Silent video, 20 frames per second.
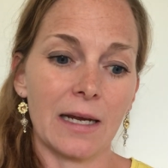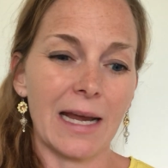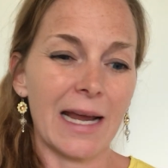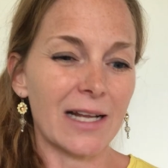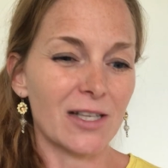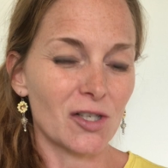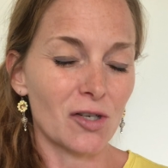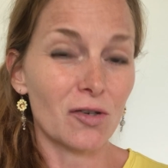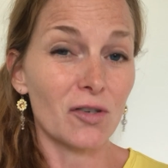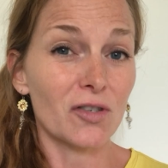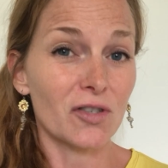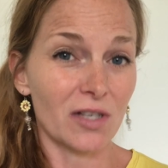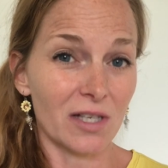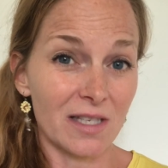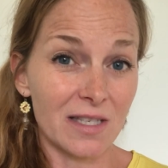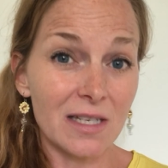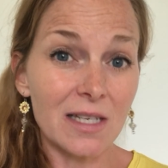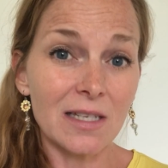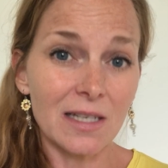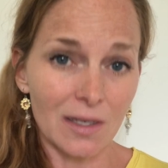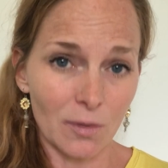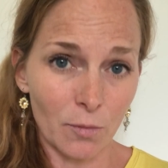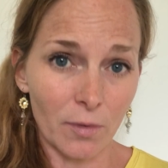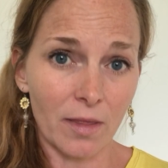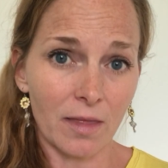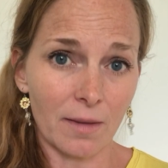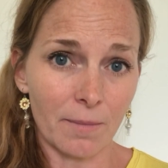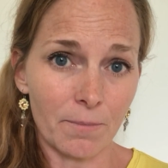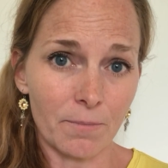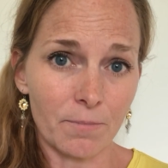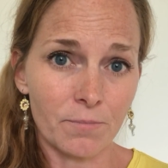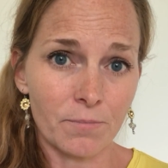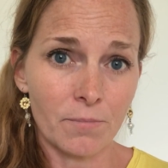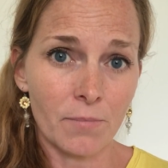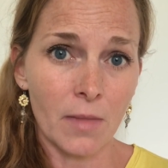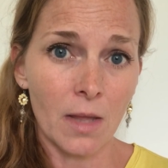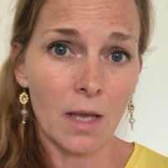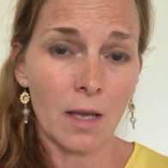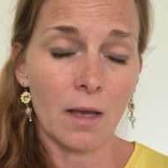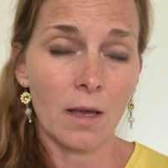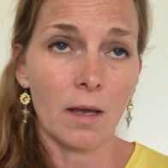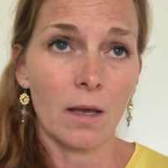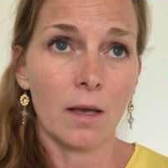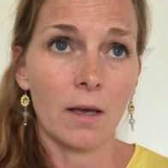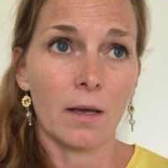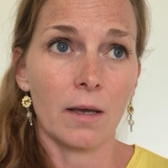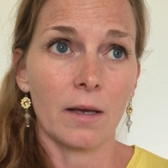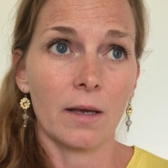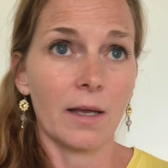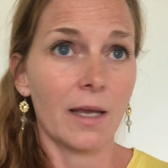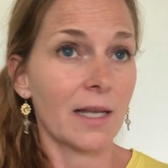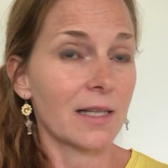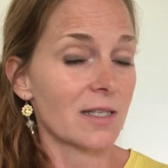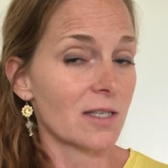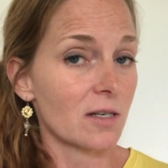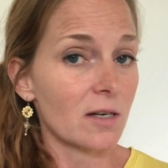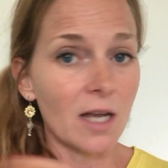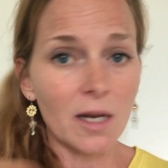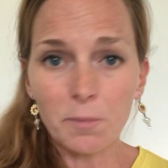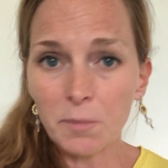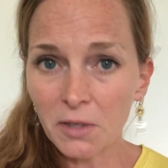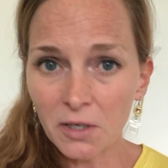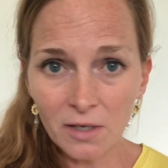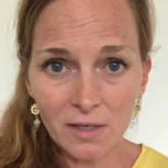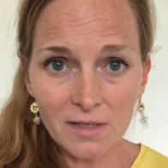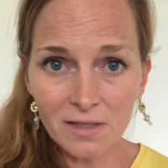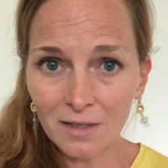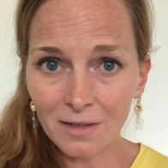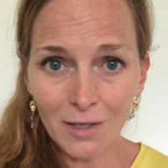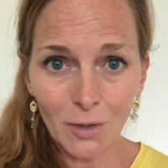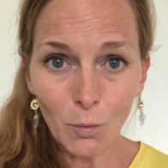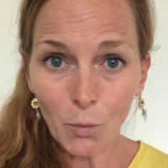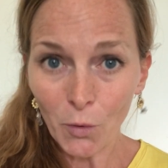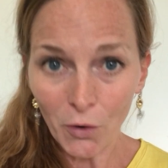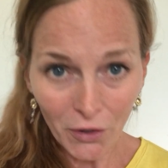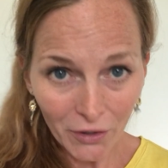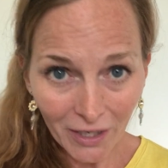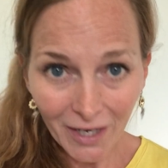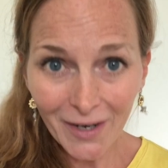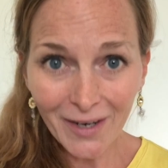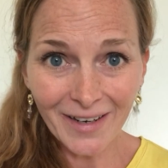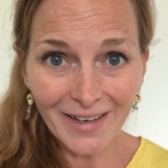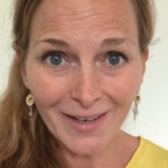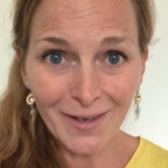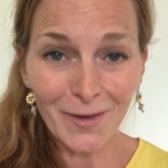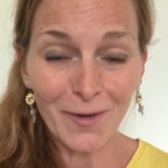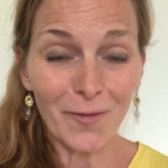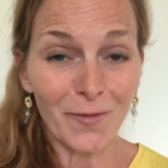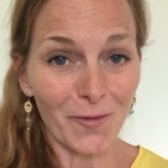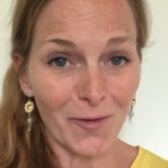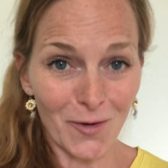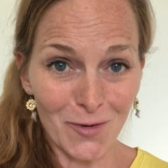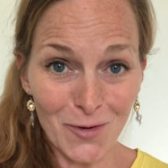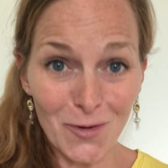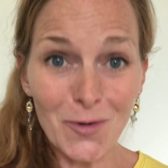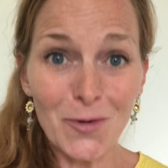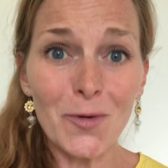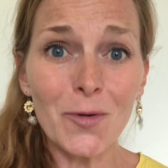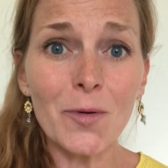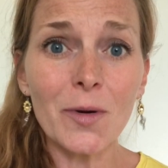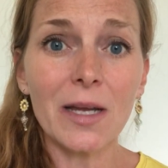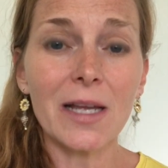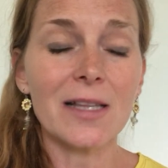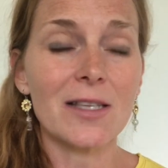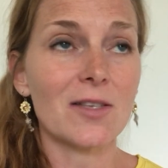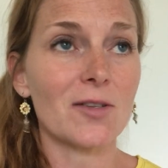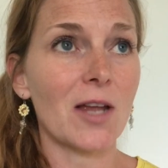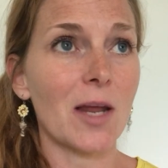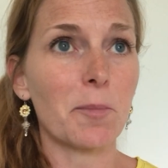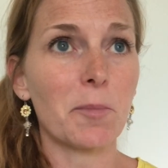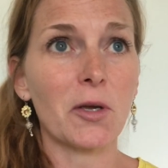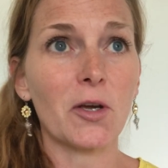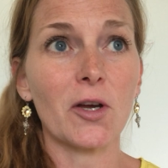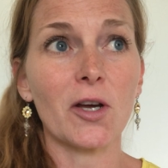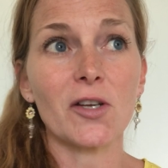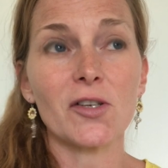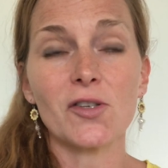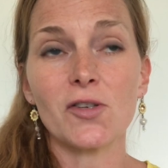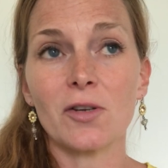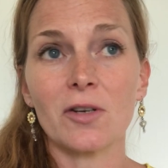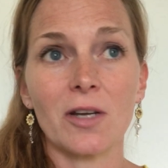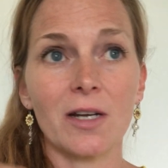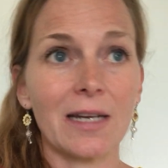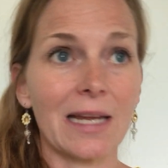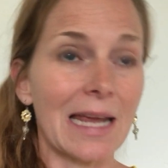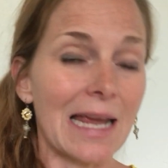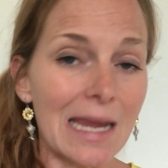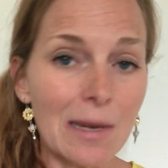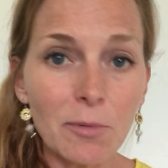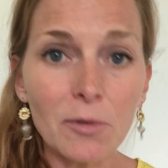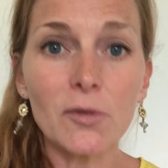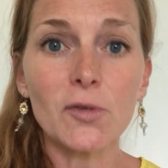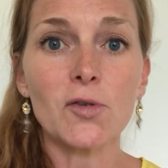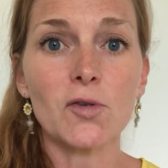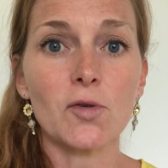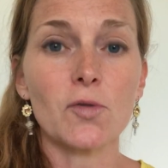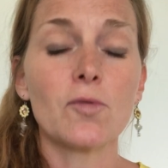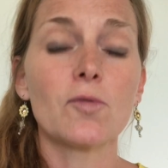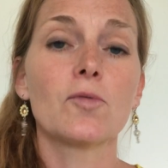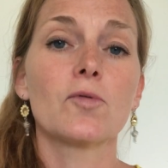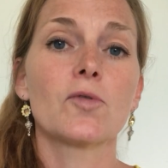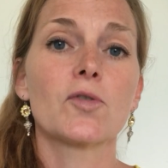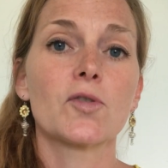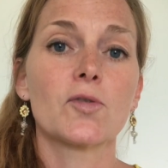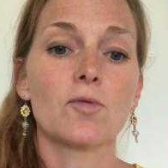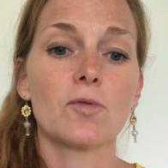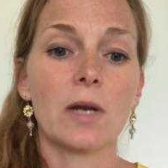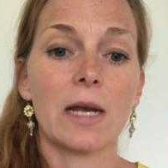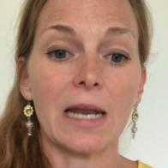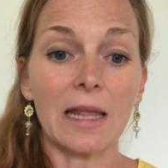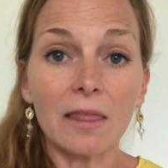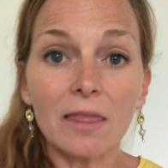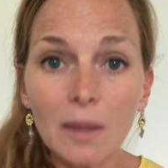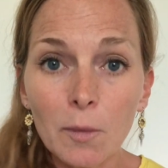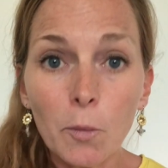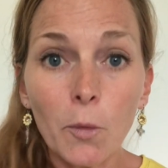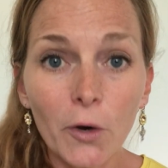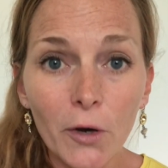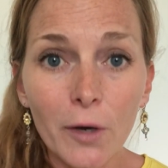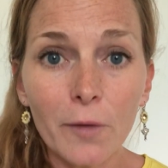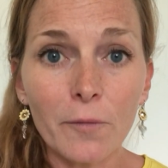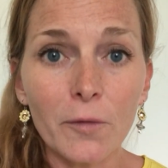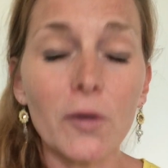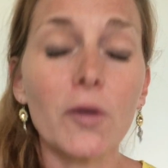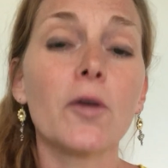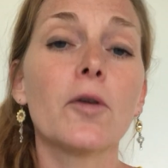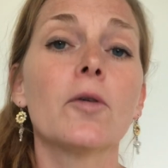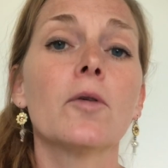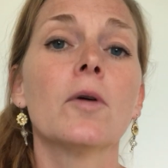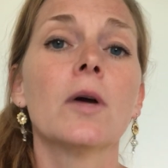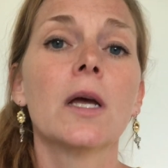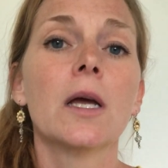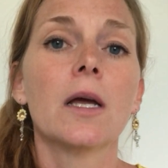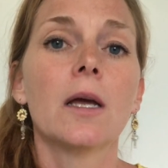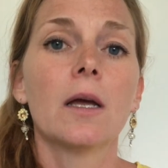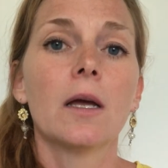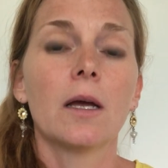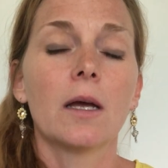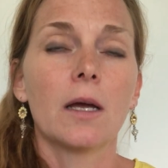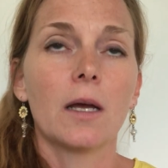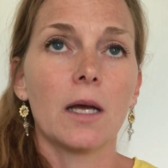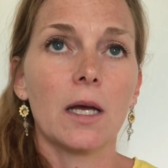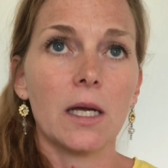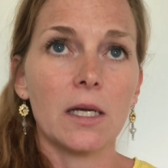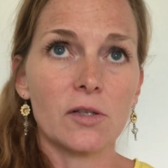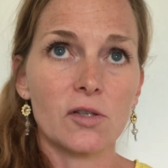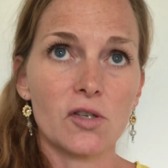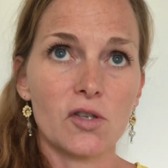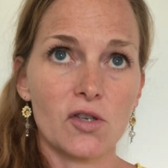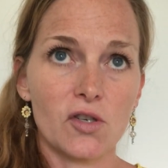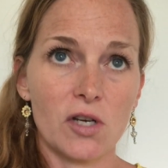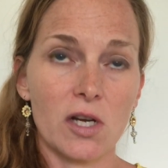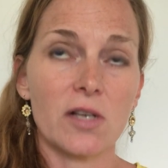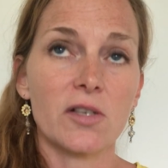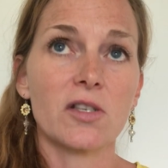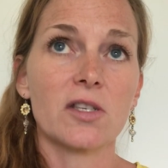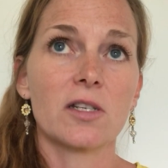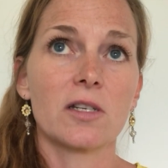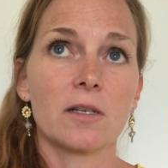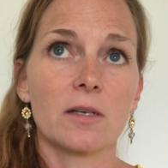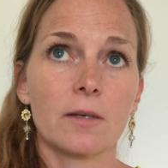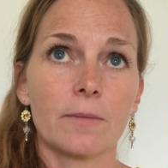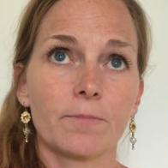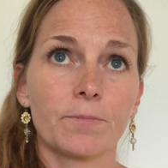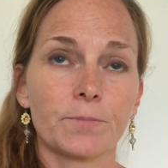actually succeeding with them, it's not because they're not working for you. It's not because you're not able to let them work for you. It's just